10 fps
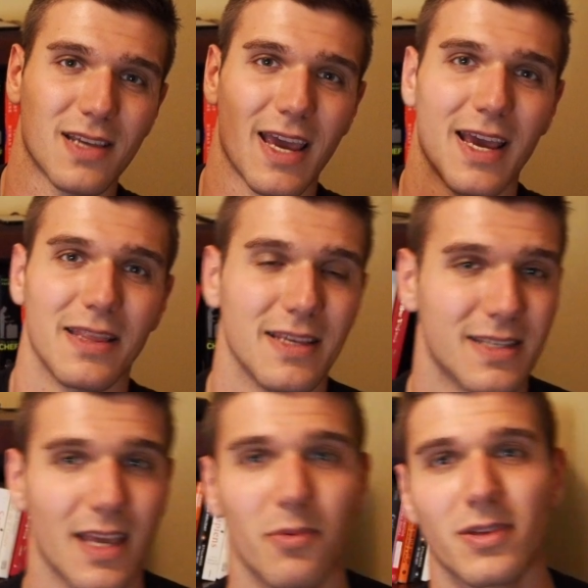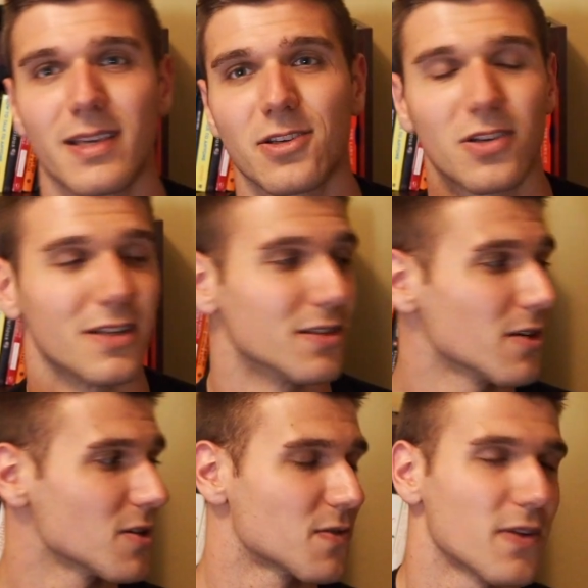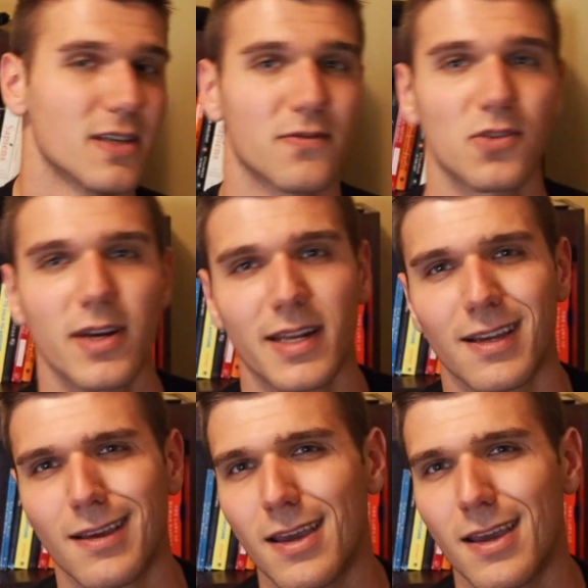and the stabilization and endurance phase of training,